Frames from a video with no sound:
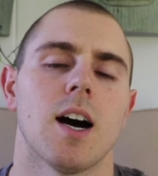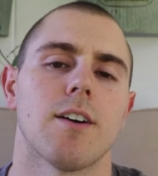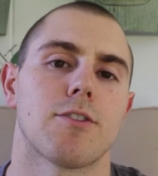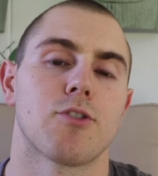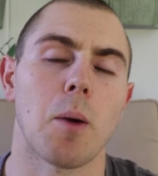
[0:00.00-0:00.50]

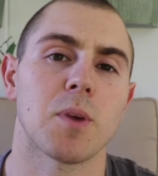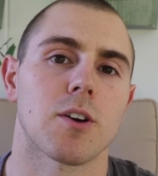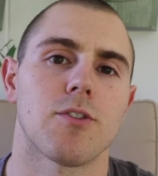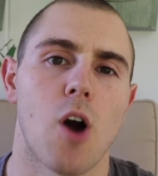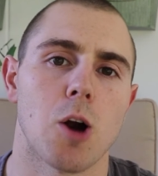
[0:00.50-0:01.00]
from your
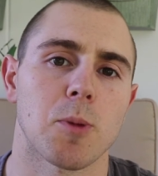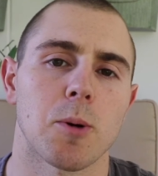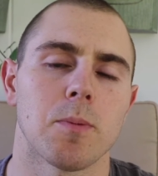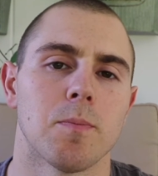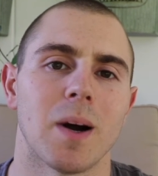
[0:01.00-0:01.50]

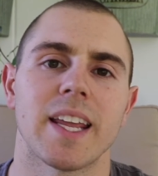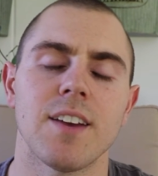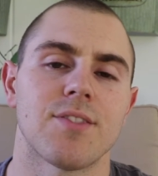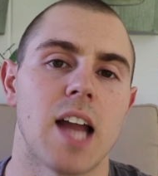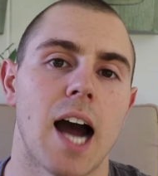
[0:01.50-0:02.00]
farmer, but
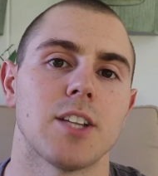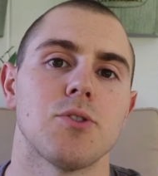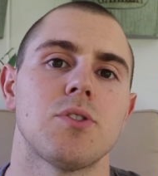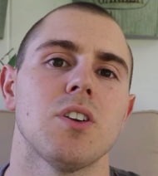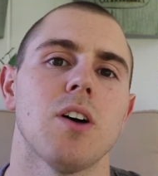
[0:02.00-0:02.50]
if not, you
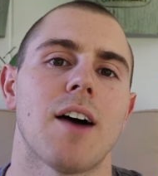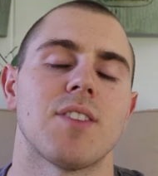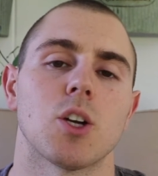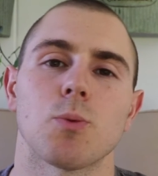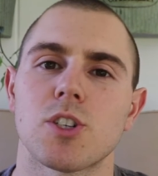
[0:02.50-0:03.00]
still have
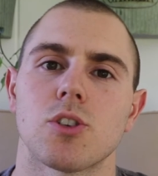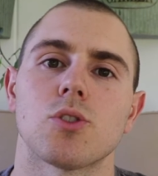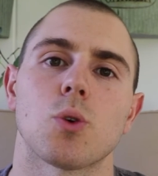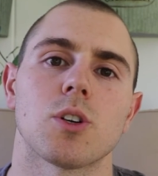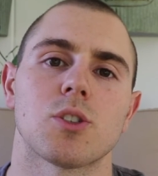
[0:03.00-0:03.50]
the original
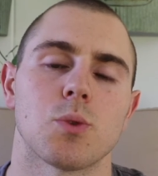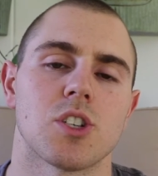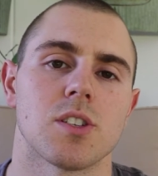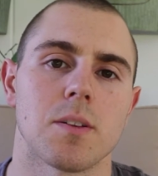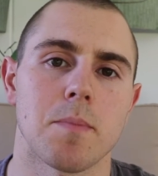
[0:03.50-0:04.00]
source, which
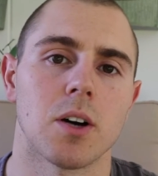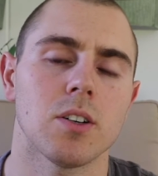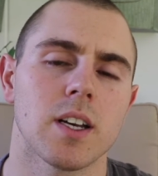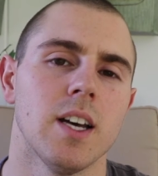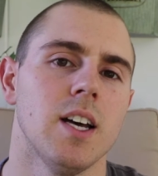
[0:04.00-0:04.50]
is the milk,